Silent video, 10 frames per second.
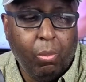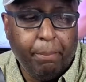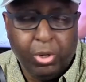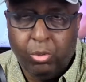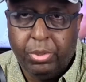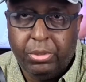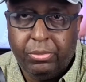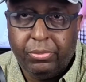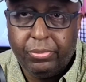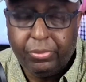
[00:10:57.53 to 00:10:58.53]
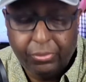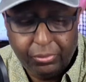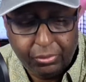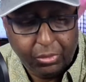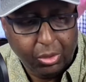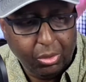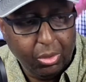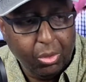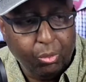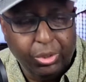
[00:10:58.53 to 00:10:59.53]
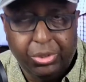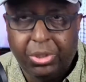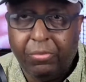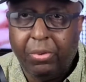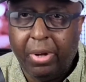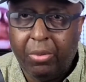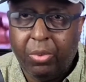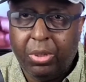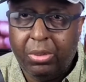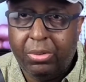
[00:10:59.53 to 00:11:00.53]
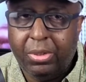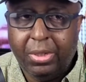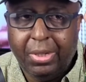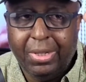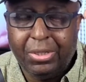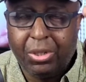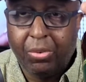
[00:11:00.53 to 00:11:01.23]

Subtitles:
bourbon, which if you had Weller, it's